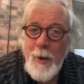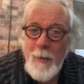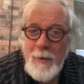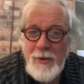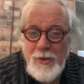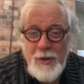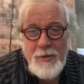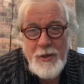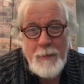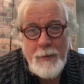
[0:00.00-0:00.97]
But his
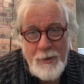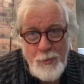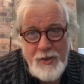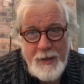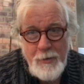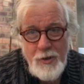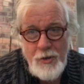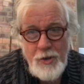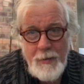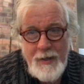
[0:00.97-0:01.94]
jokes at the press reception
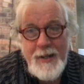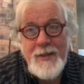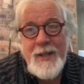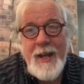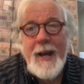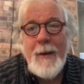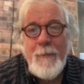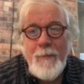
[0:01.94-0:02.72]
show it is there.